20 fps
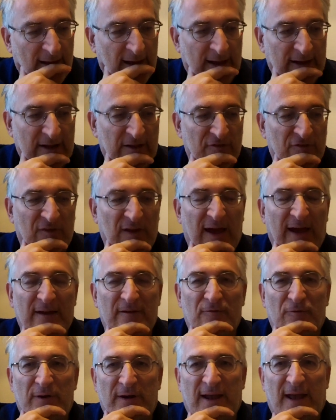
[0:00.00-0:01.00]
And his
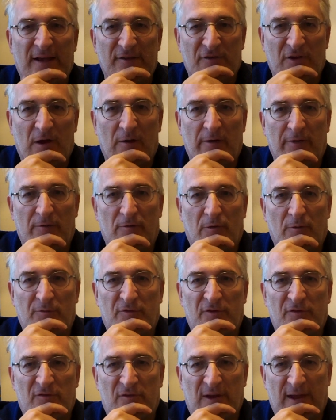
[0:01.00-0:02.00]
dad really has no other
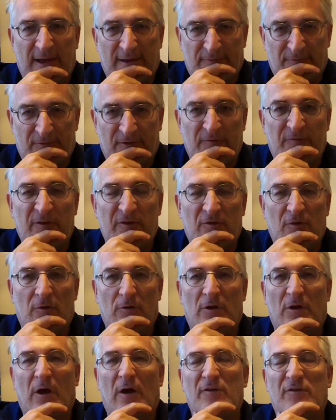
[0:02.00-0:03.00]
options left if he's not
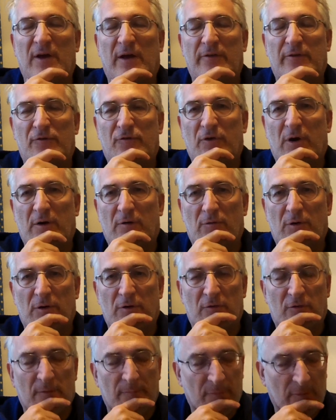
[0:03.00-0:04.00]
going to go down the drug
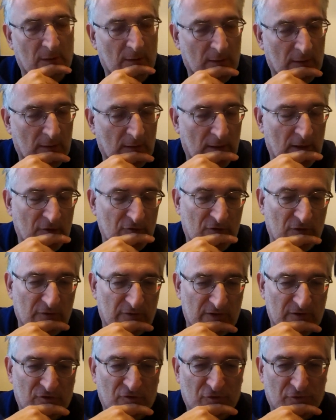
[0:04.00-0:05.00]
route. So
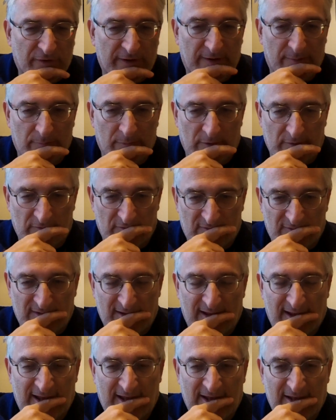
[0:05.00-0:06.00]
this treatment
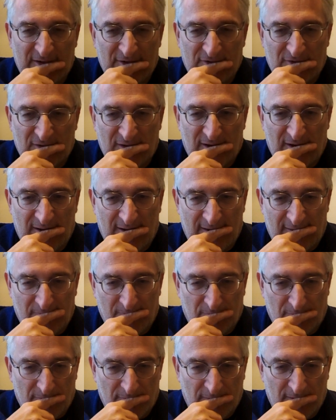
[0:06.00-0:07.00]
is
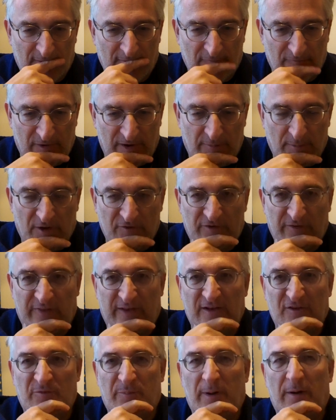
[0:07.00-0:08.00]
very much in
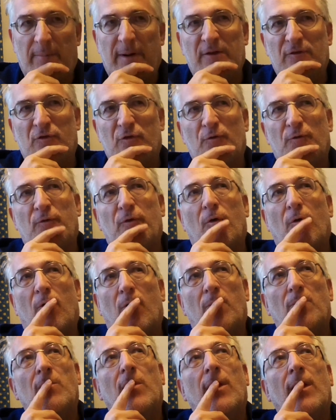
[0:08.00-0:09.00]
the experimental
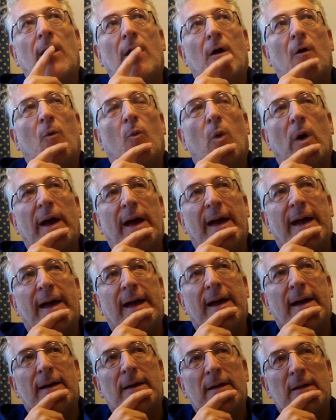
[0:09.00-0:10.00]
form,
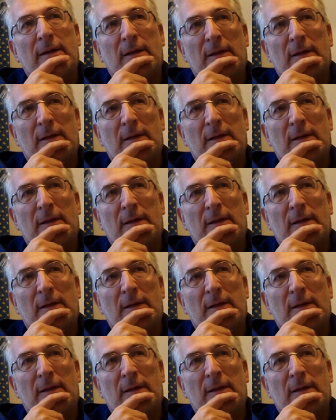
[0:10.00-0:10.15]
where